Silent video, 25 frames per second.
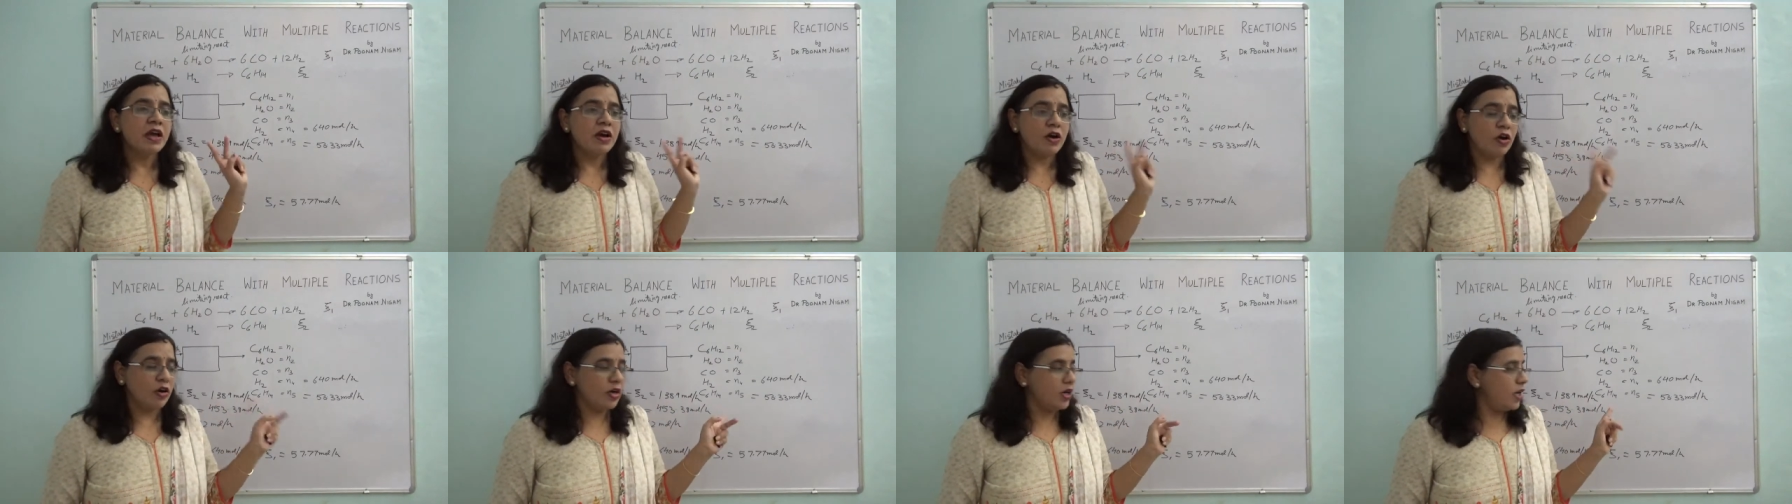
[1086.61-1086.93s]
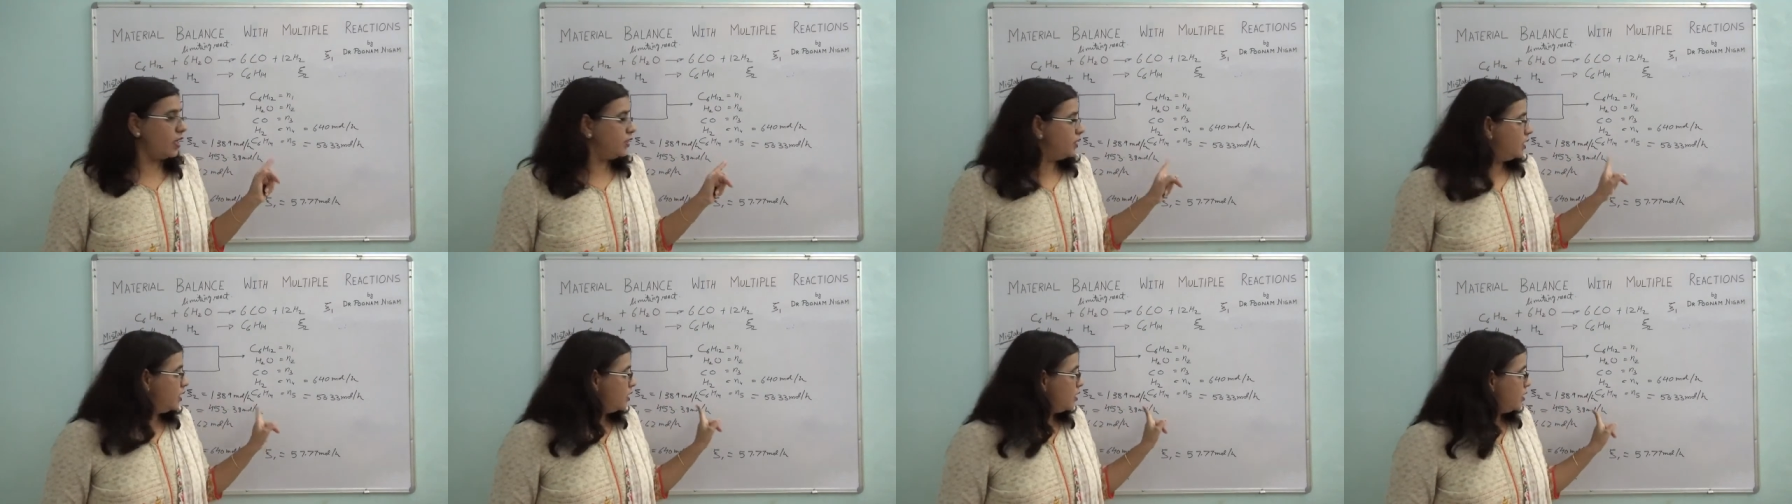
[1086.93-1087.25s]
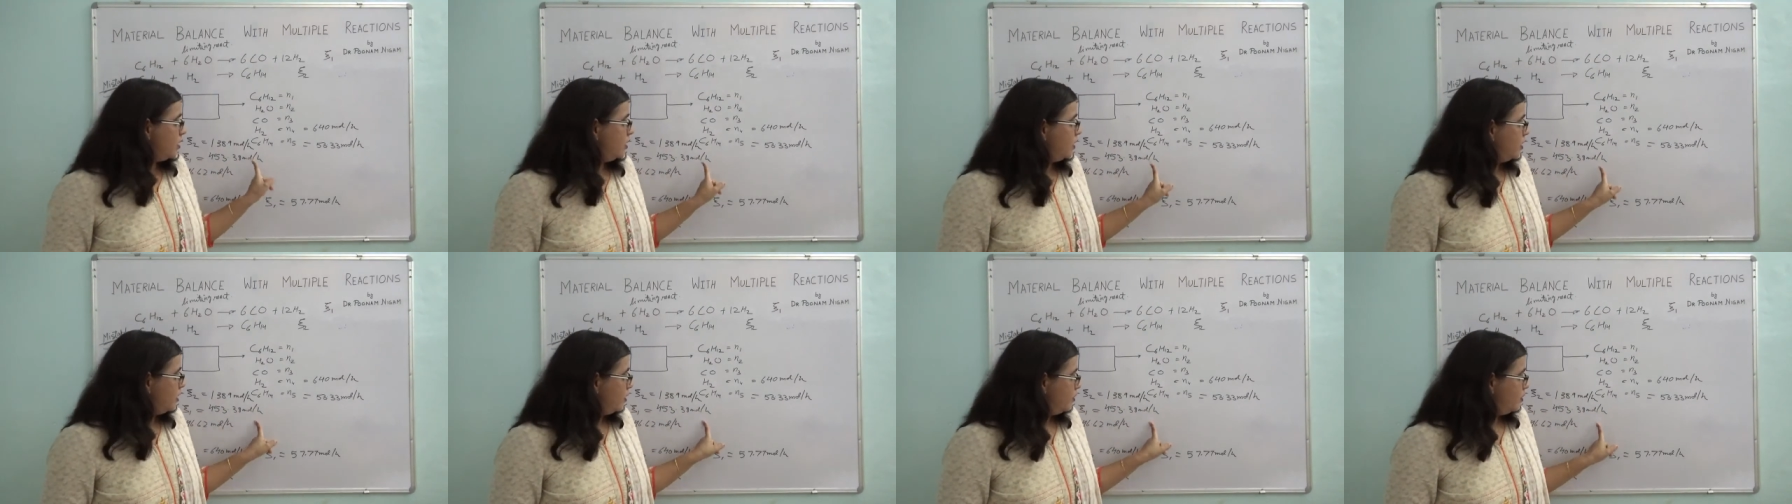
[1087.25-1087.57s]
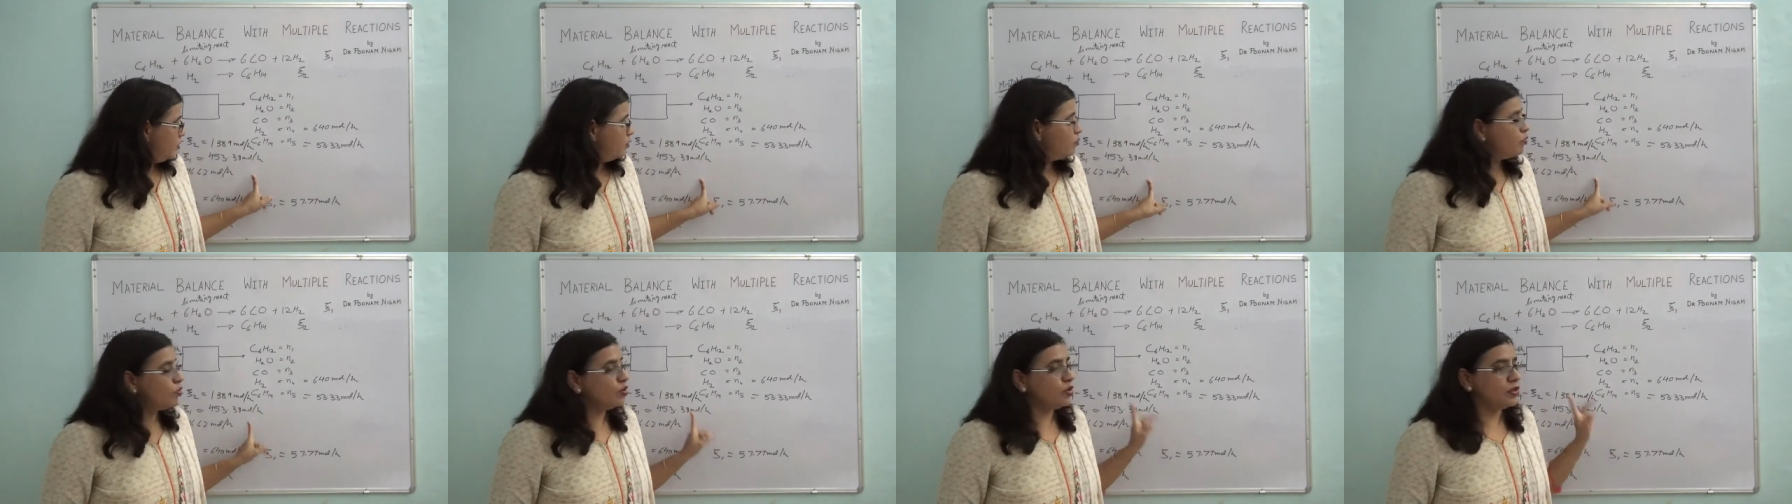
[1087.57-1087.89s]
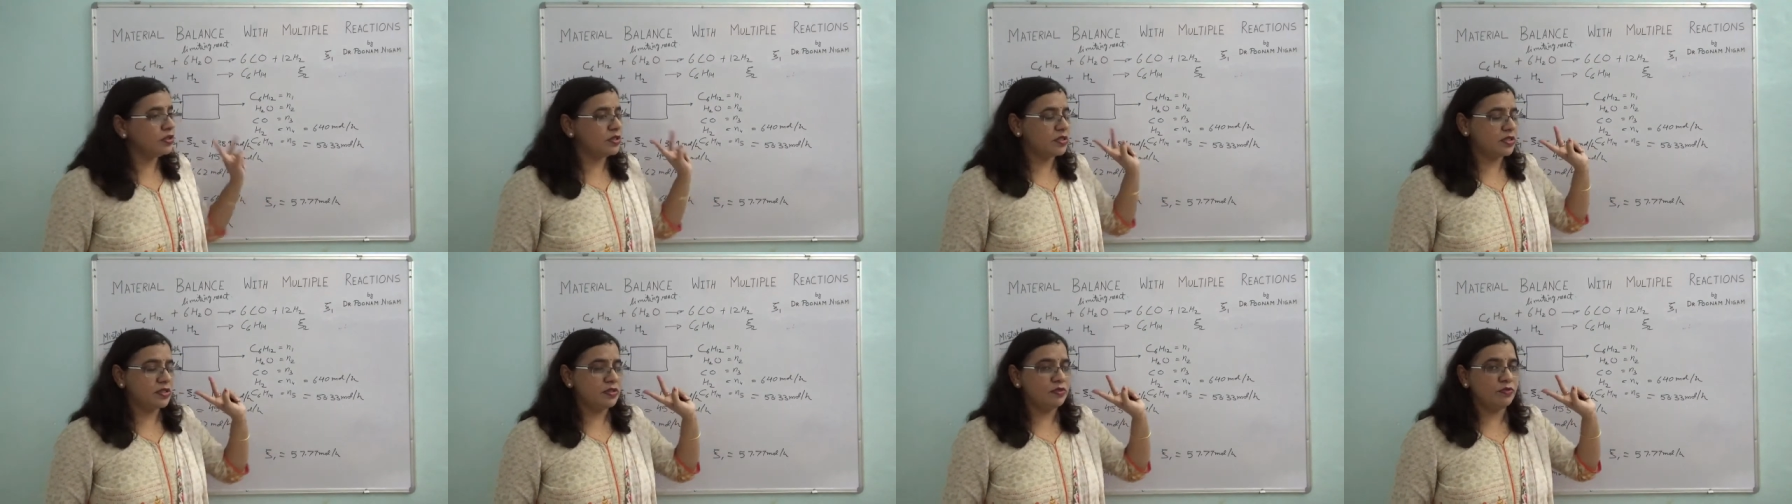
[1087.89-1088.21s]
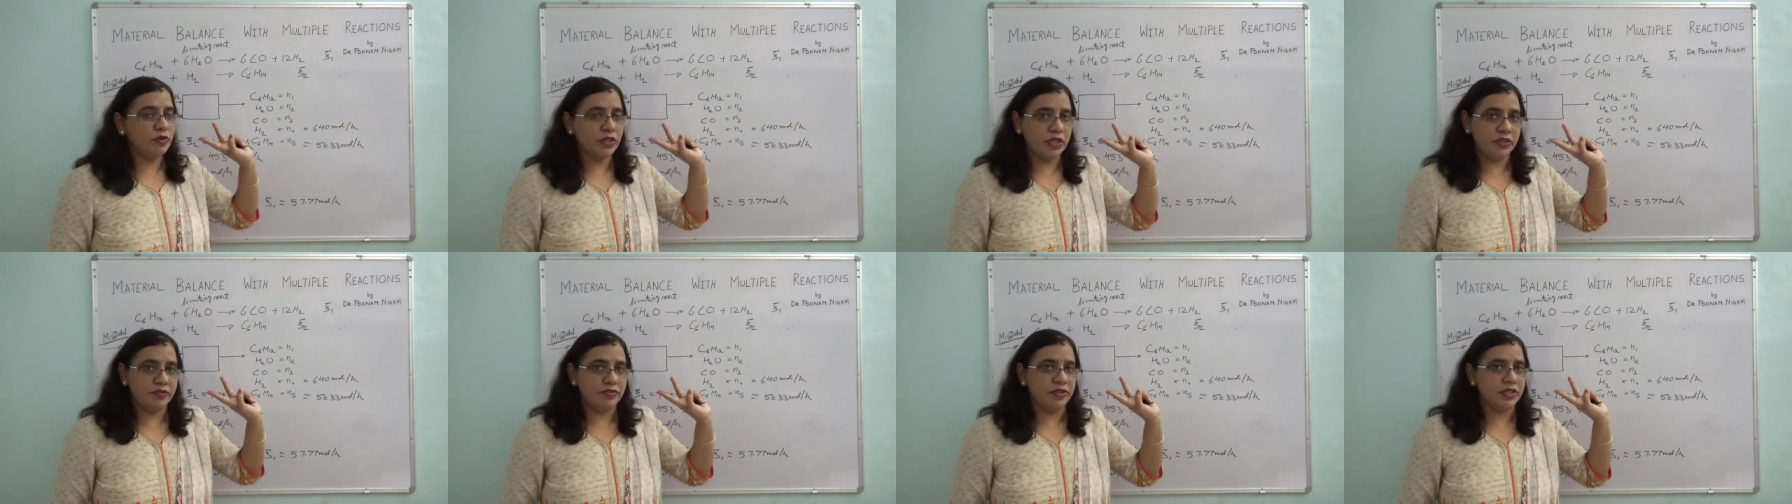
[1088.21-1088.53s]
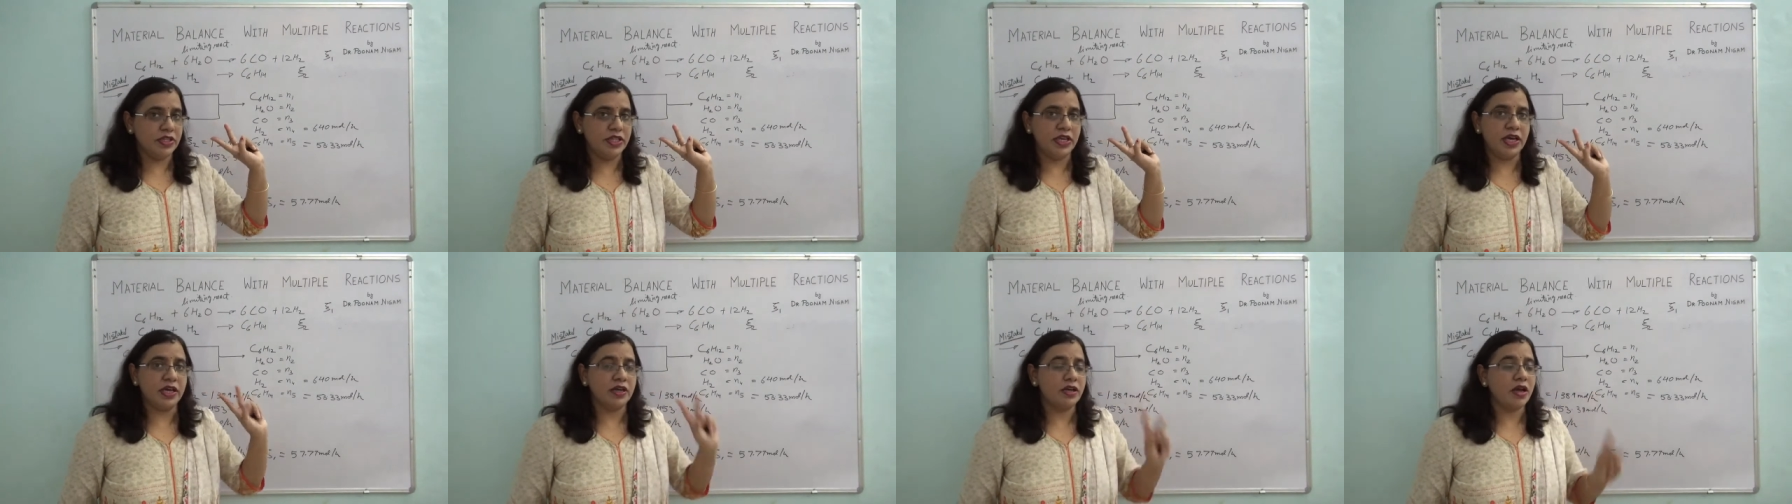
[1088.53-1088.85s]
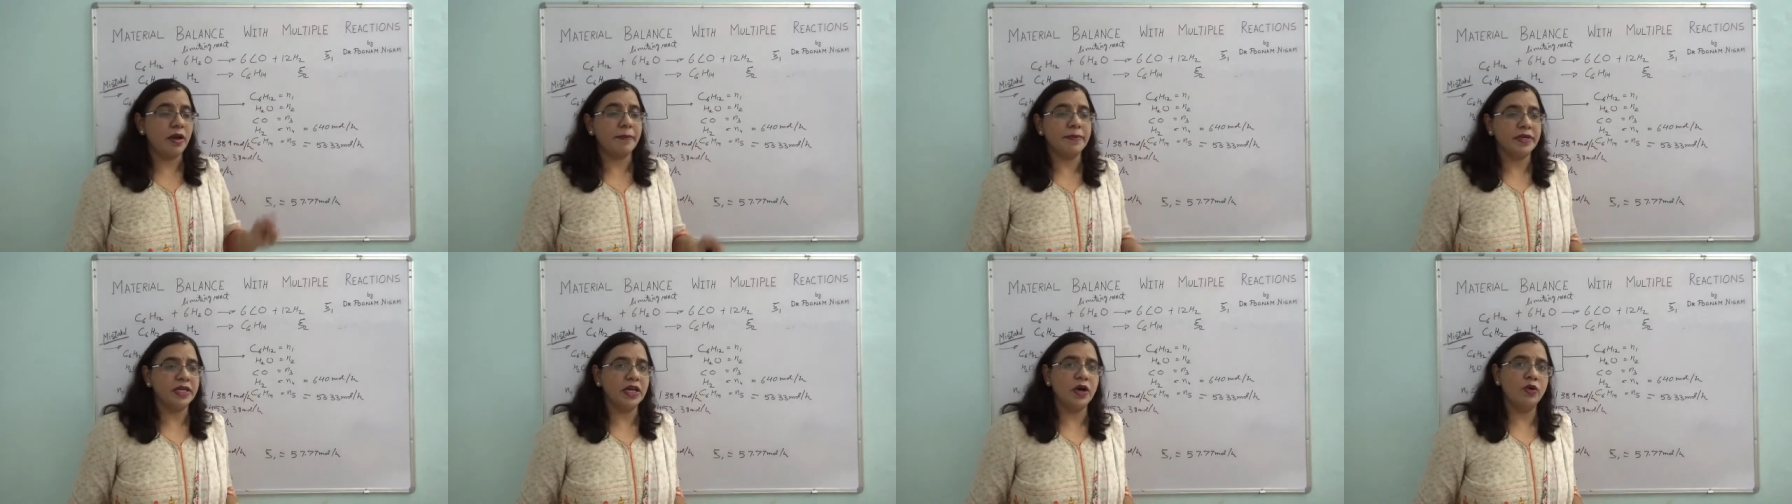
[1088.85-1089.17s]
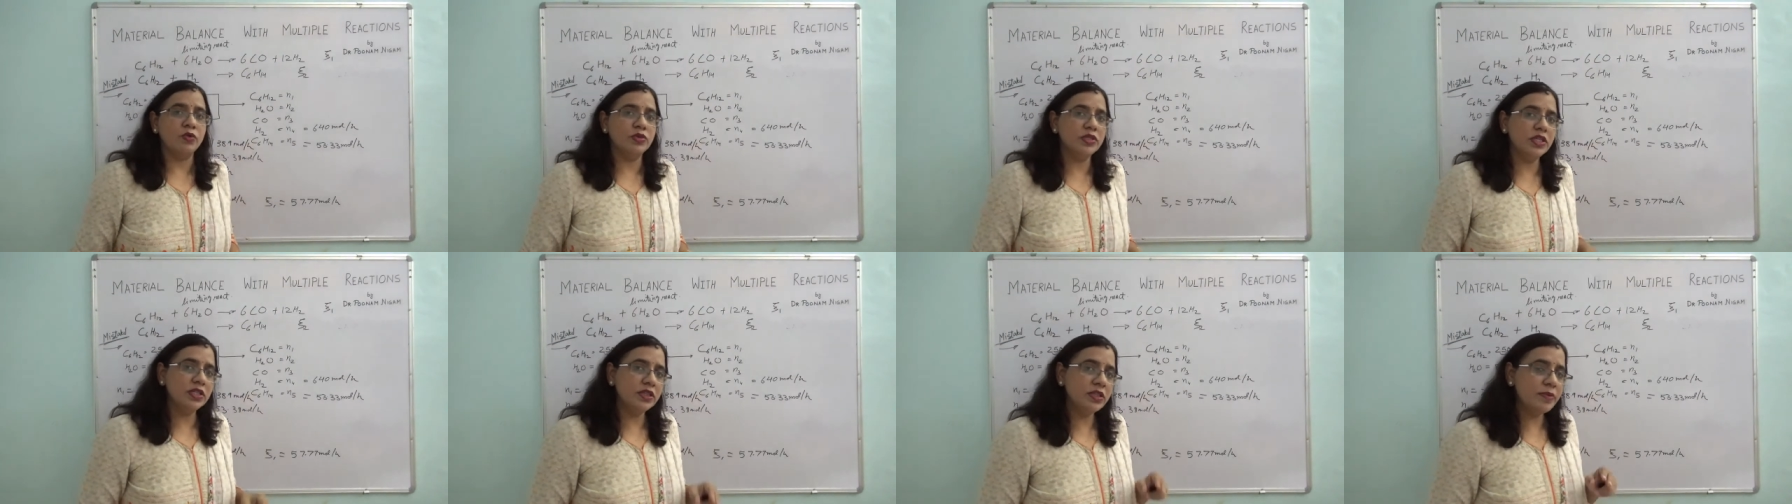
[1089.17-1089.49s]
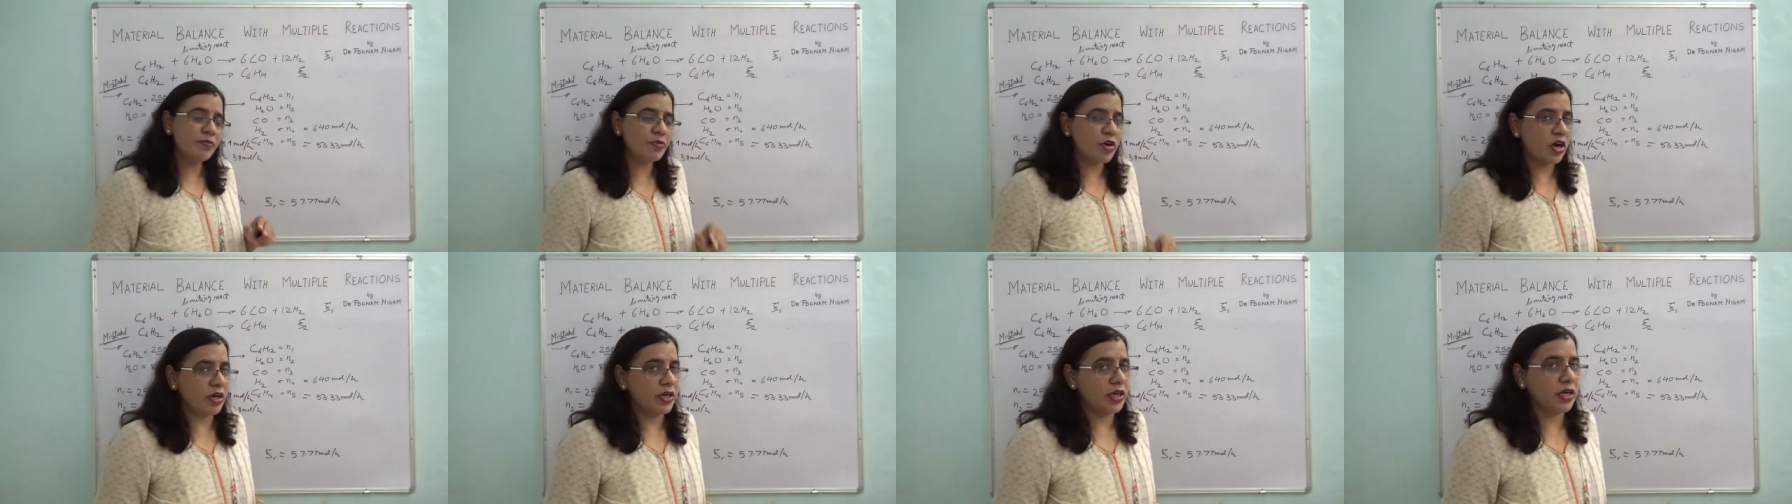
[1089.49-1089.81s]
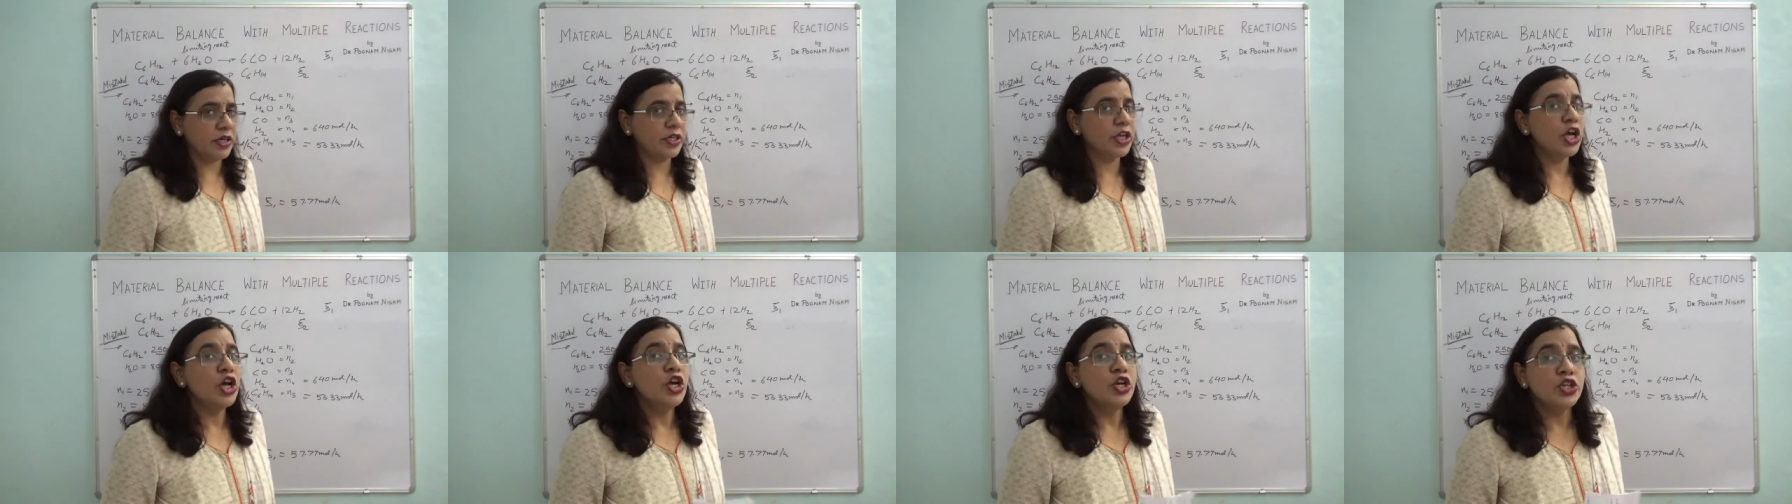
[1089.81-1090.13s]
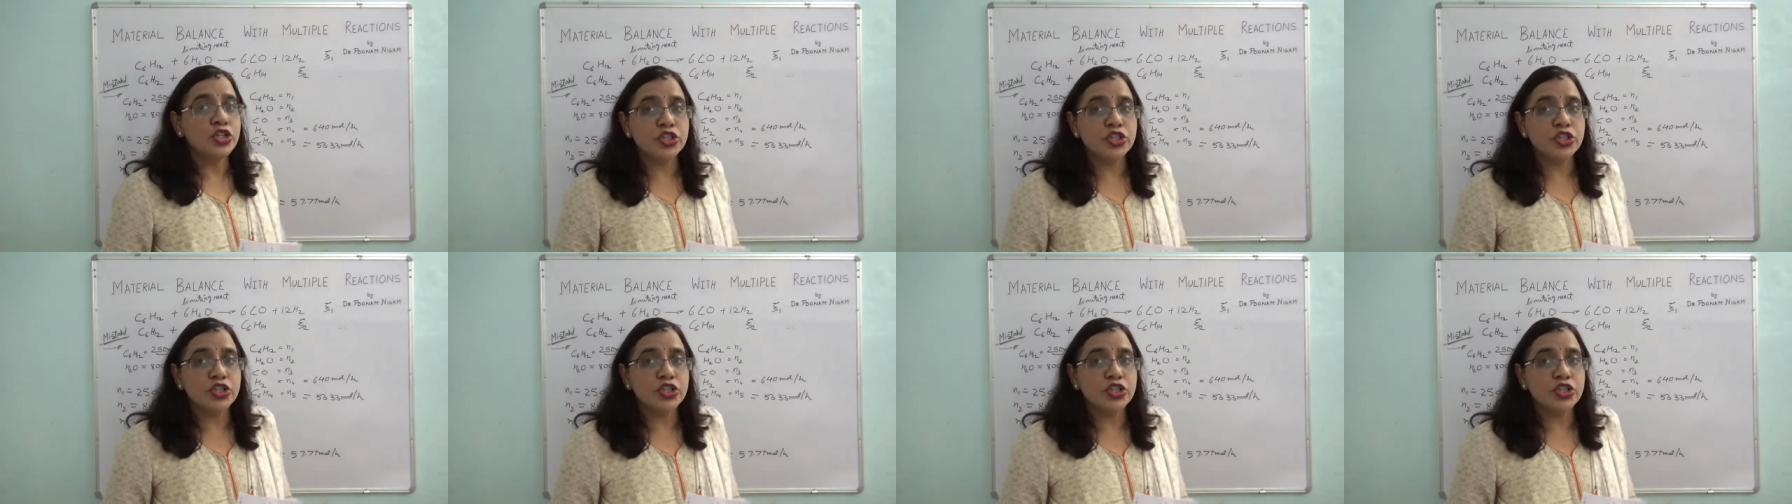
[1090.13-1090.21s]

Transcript: or other uh, moles, whatever they are coming out in the product.